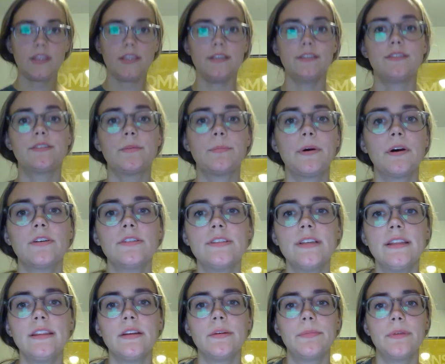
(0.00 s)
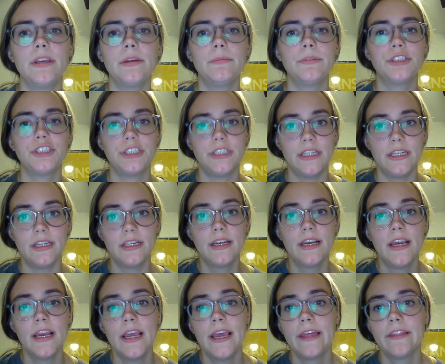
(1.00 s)
suppose that there be a machine,
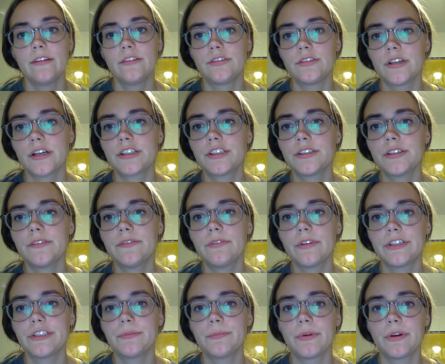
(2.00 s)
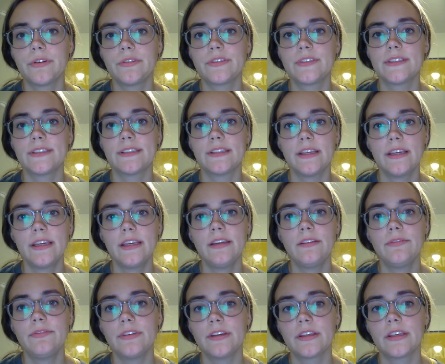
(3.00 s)
the structure of which produces
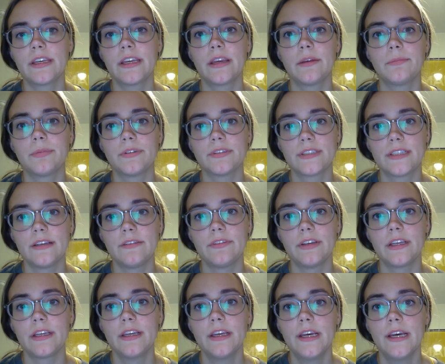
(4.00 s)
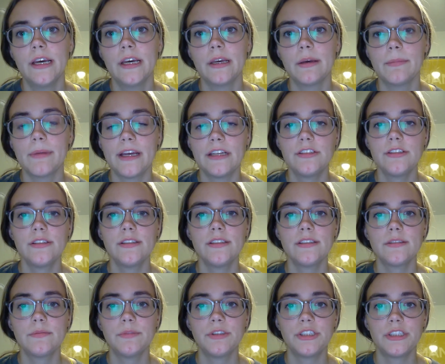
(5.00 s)
thinking, feeling, and perceiving. Imagine
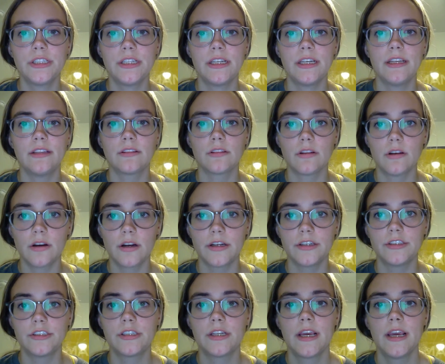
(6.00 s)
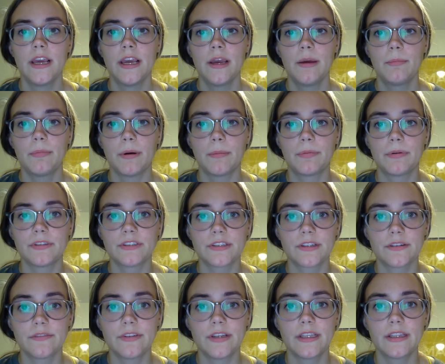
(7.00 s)
this machine enlarged, but
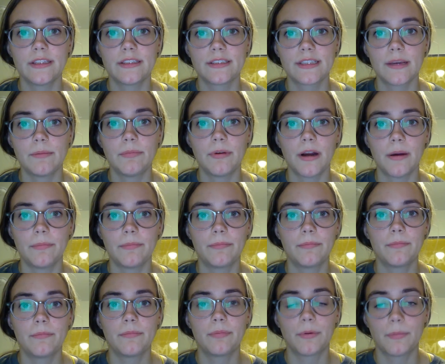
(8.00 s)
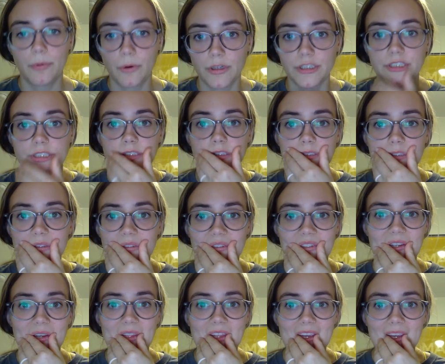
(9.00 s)
preserving the same proportions,
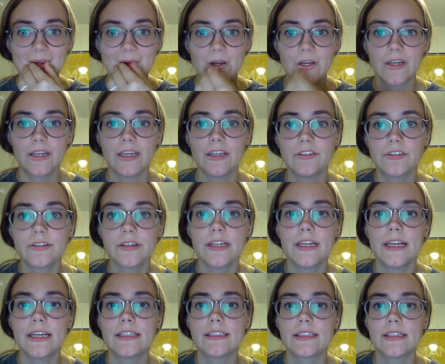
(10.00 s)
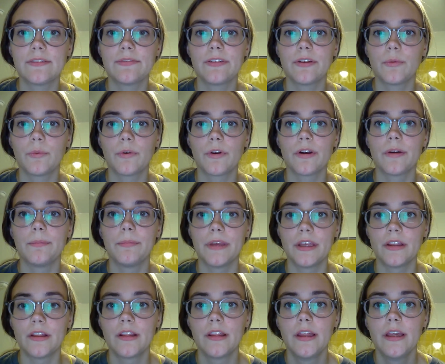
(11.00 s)
so that you could enter it as if it were a
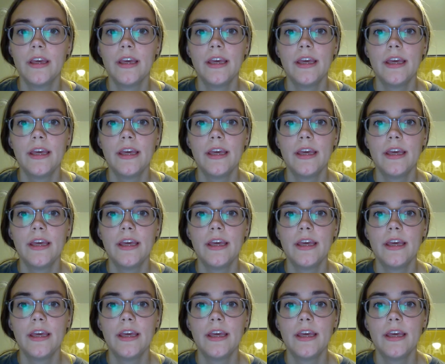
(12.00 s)
mill.